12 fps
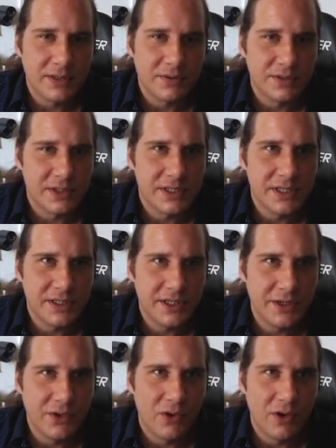will just
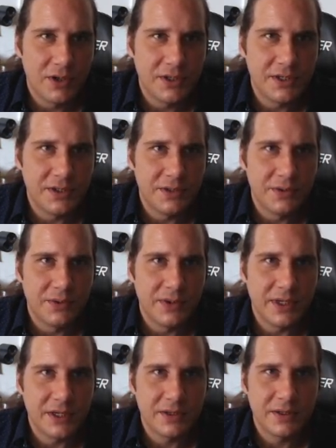continue on to do
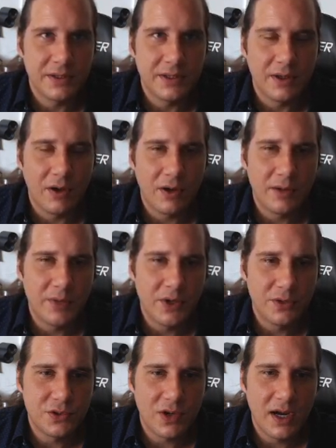the hard
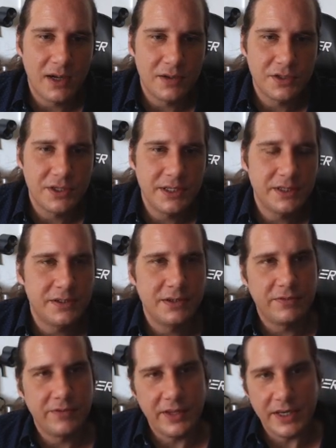mode trials you need to do
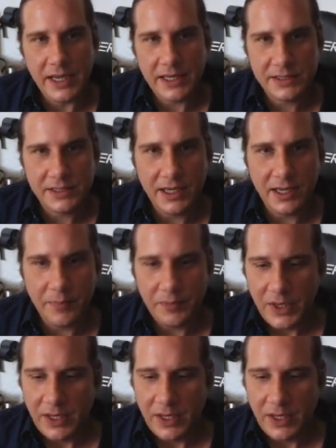for the next step.